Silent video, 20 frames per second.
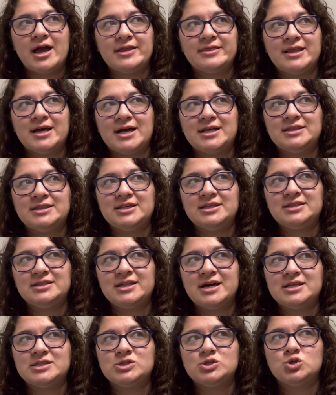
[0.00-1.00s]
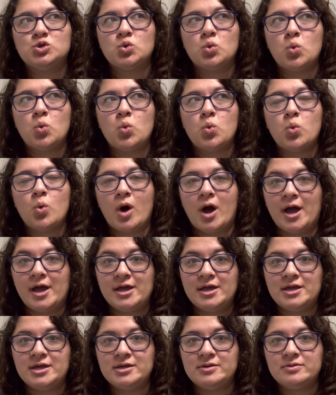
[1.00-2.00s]
I think that's
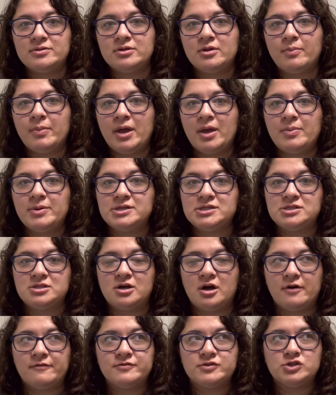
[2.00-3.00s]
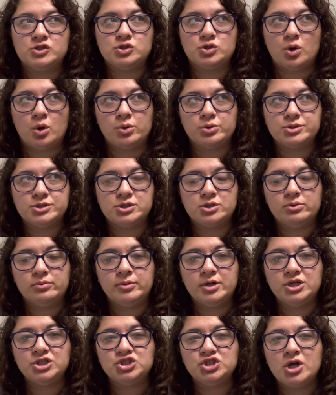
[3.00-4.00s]
why the baby stuff sold so
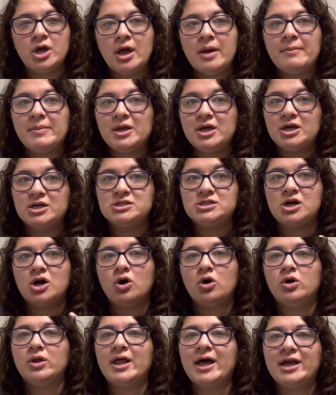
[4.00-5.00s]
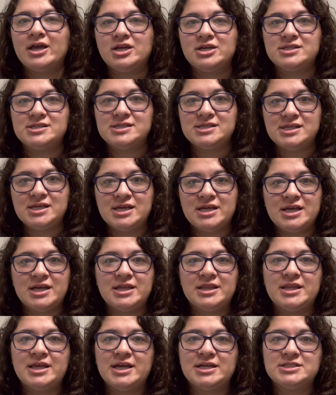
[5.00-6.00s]
much, because all I could see
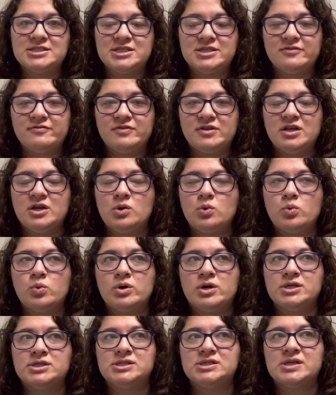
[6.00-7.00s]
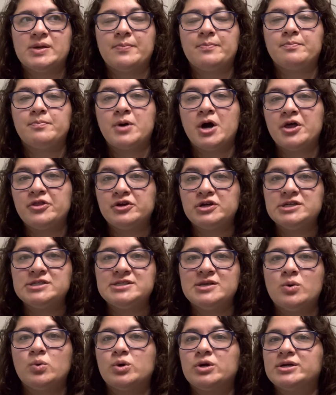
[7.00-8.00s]
in the activity was mothers
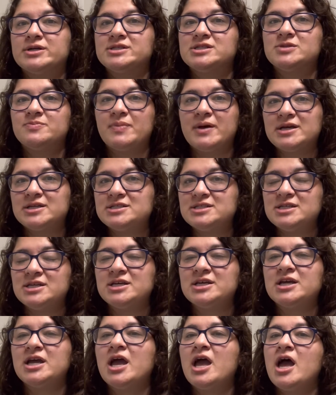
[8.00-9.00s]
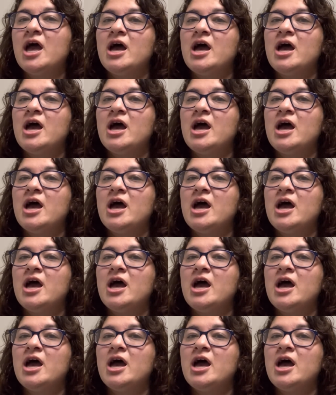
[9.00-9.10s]
that were expecting,